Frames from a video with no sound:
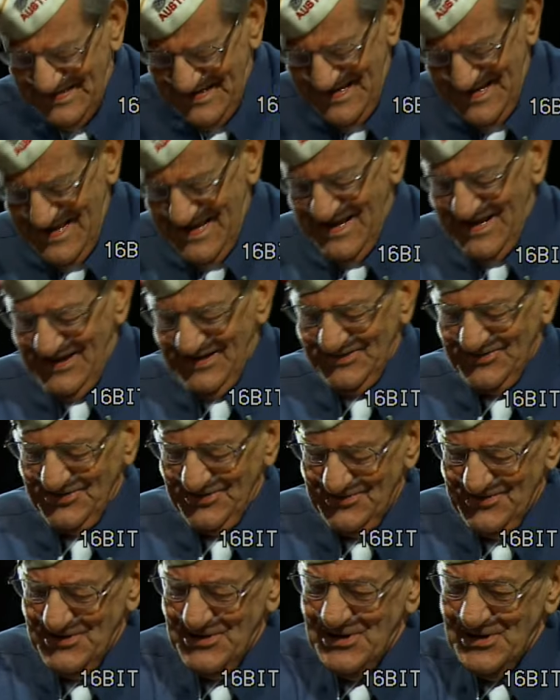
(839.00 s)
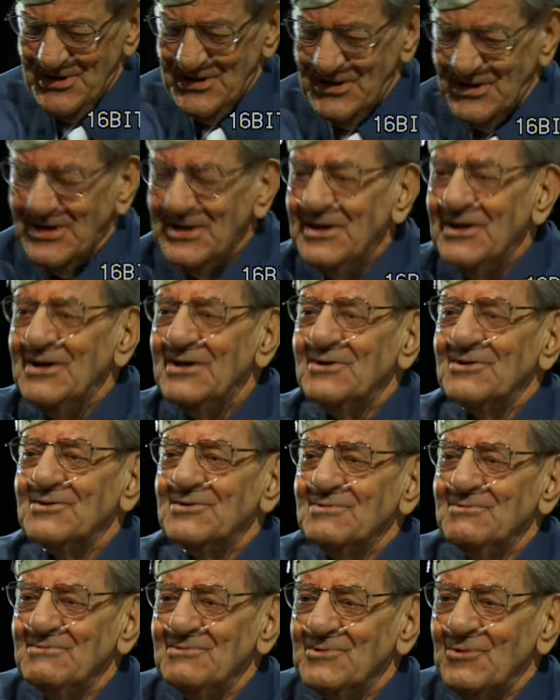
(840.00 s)
I said, you
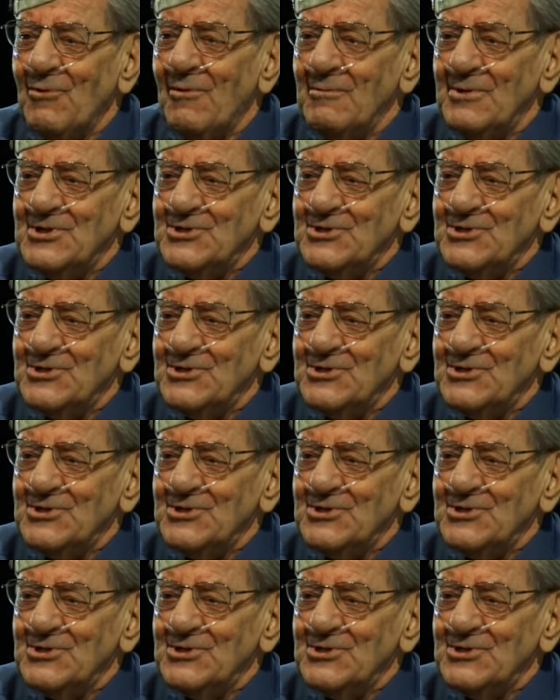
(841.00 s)
want me to shoot you?